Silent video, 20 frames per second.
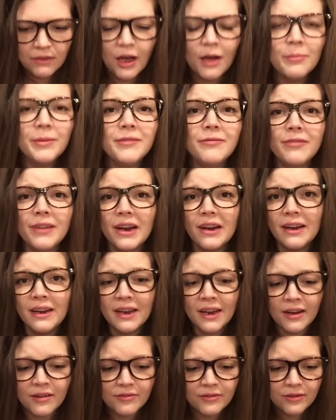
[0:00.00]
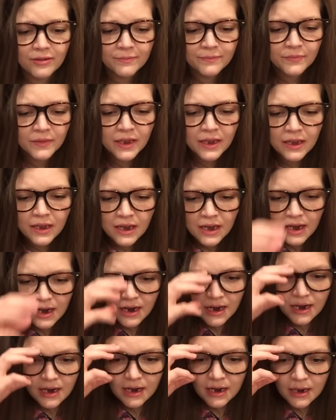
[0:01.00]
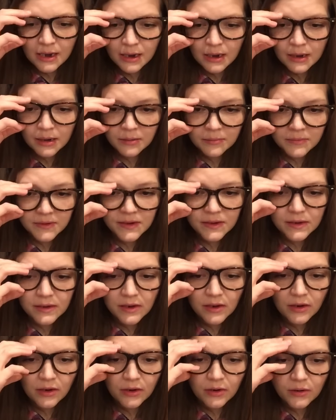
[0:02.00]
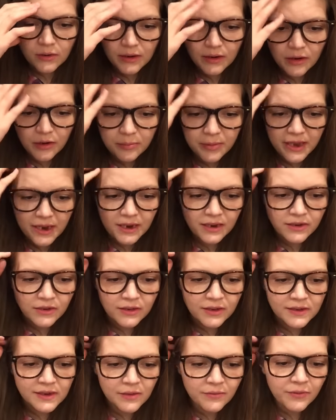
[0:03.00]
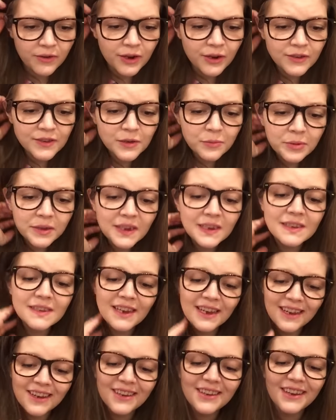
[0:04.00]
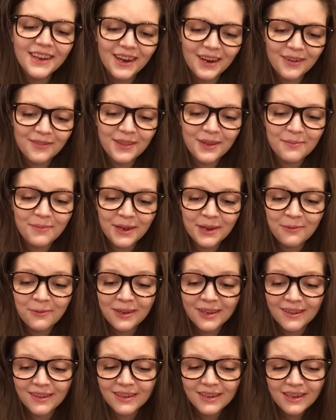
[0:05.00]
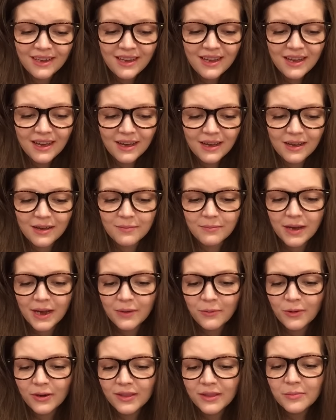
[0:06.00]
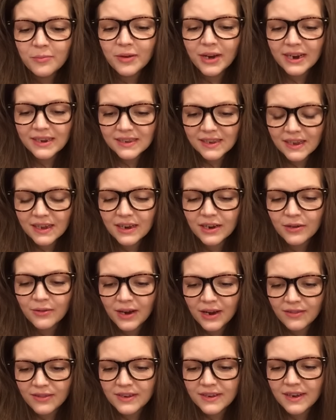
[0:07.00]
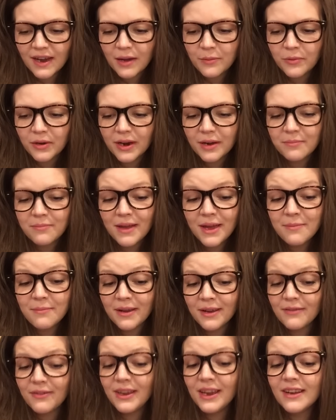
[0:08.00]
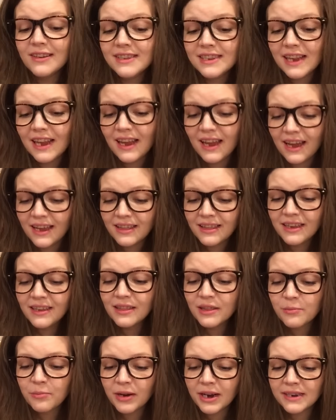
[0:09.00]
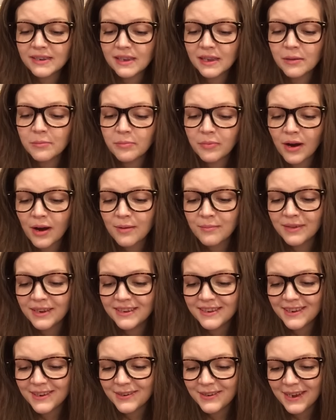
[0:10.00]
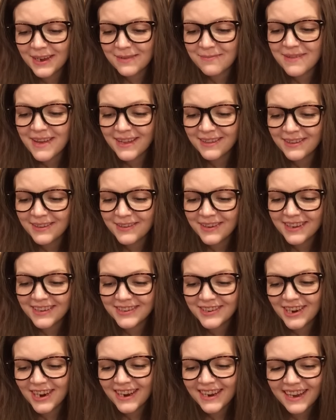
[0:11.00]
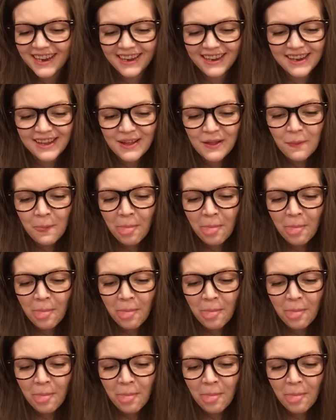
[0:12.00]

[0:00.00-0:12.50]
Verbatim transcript: I'll be very careful. Um, so I hope they can do the same for you. So please take good care of them. I will. Um, I wore the bracelet around the time when I met my fiance. I think the bracelet brought me to him. L O L, J K.